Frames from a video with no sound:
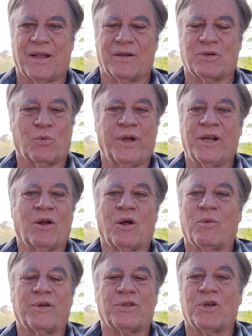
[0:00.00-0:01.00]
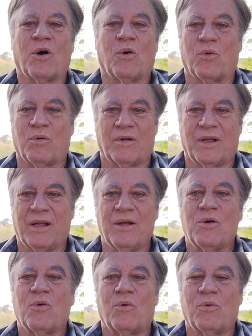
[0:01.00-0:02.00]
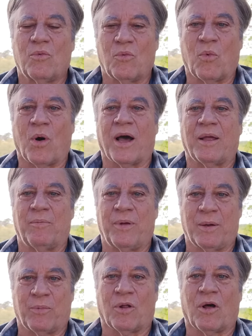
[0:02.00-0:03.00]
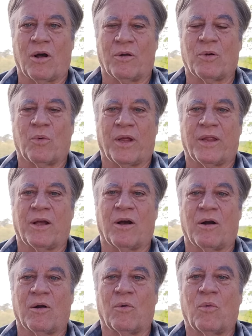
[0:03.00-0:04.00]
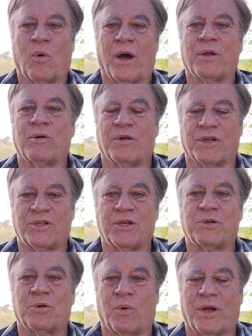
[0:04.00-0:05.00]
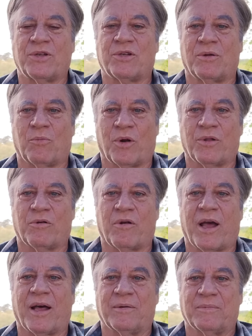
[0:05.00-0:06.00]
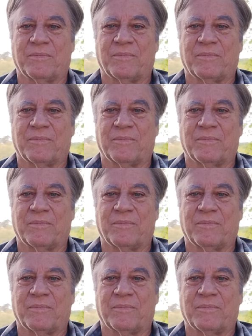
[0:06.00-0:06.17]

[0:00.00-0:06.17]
So we don't always know why people are the way they are, why they're in a situation where they're at.